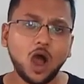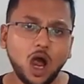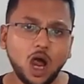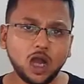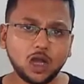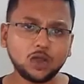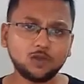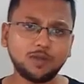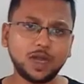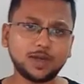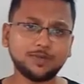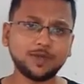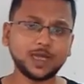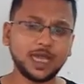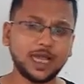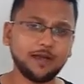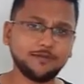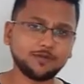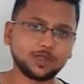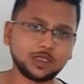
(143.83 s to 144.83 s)
or you might
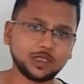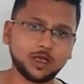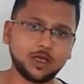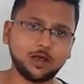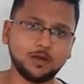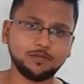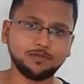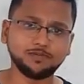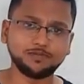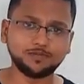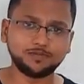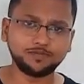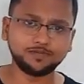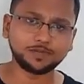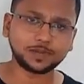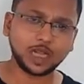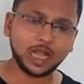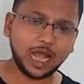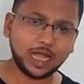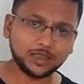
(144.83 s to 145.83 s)
have some
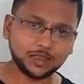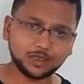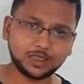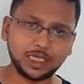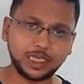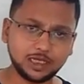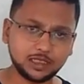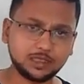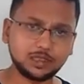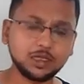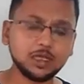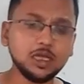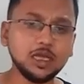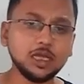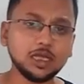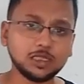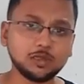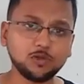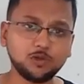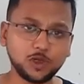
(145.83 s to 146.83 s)
other things
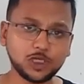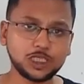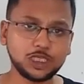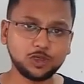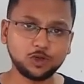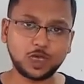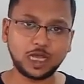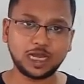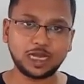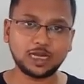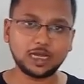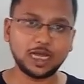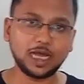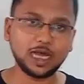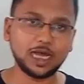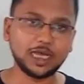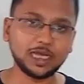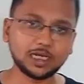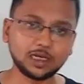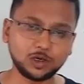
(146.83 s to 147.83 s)
which you can
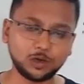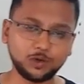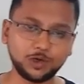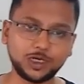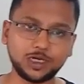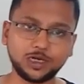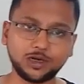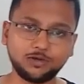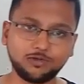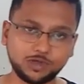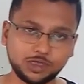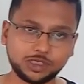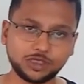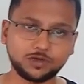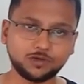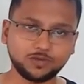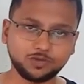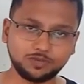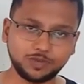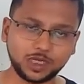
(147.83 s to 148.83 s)
include in your
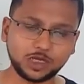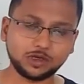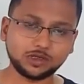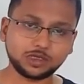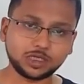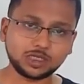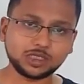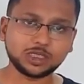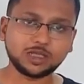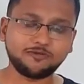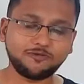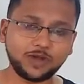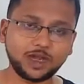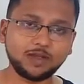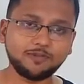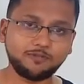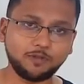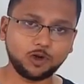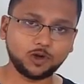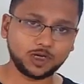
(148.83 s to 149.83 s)
resume, because this is
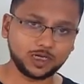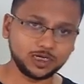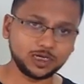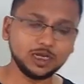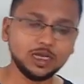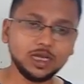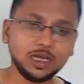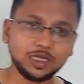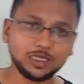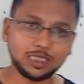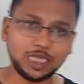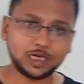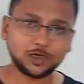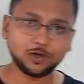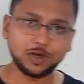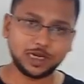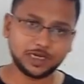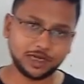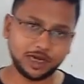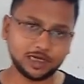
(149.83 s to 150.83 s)
very important that
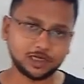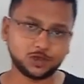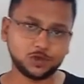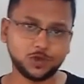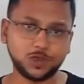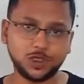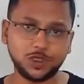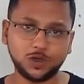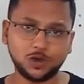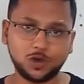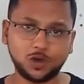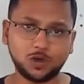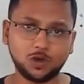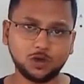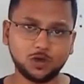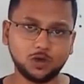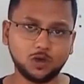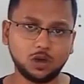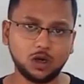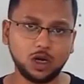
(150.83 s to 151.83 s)
will attract to
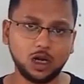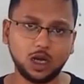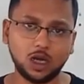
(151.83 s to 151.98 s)
your